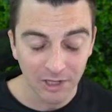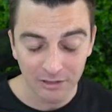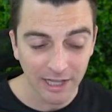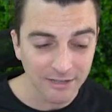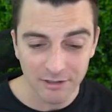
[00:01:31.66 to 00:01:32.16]

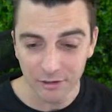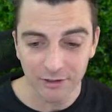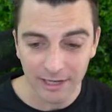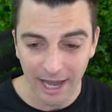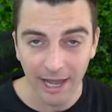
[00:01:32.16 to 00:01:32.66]
Let's
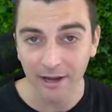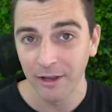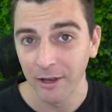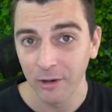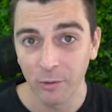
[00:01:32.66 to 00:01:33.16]
look at
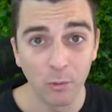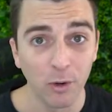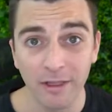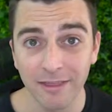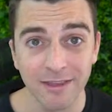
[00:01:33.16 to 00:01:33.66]

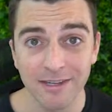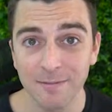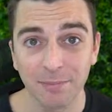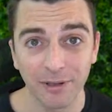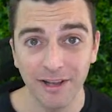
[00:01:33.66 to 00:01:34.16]
what this
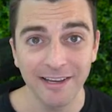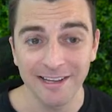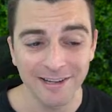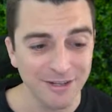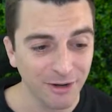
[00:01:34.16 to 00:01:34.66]

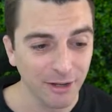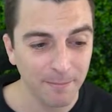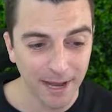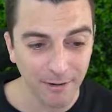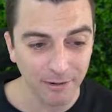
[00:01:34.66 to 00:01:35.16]
plugin is all
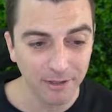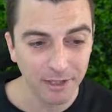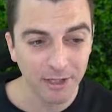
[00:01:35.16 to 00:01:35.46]
about.